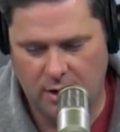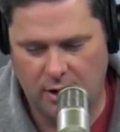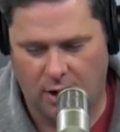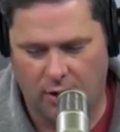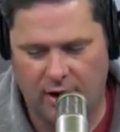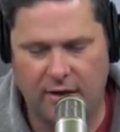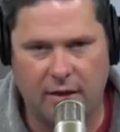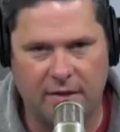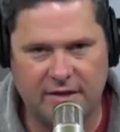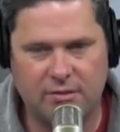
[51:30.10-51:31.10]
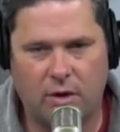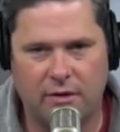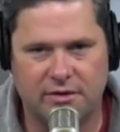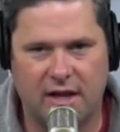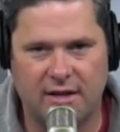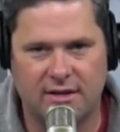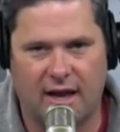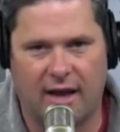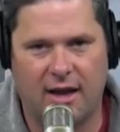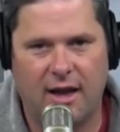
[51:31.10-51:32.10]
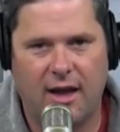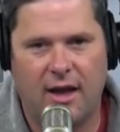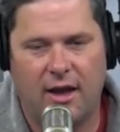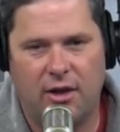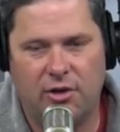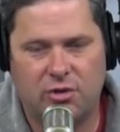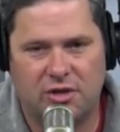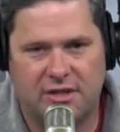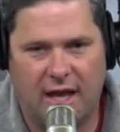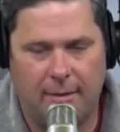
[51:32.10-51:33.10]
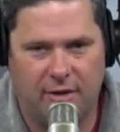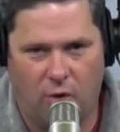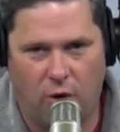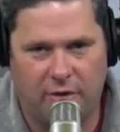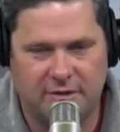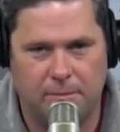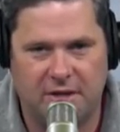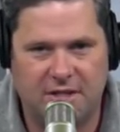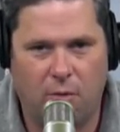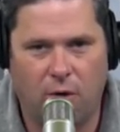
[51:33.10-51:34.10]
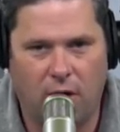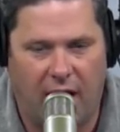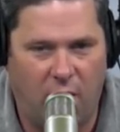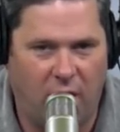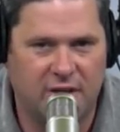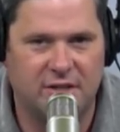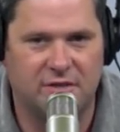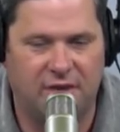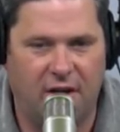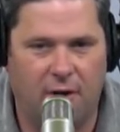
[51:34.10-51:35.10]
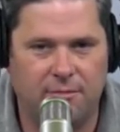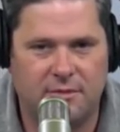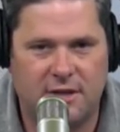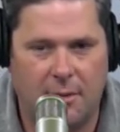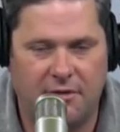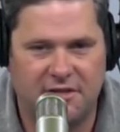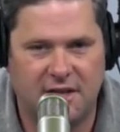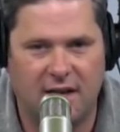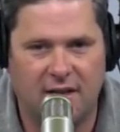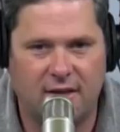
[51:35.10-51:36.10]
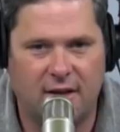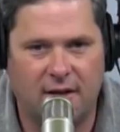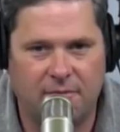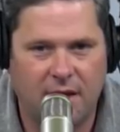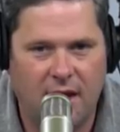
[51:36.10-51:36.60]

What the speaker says: you know, this is one of those things like you can sort of stick him in the corner with some busy work. Hey, watch this film. Tell me if you see anything.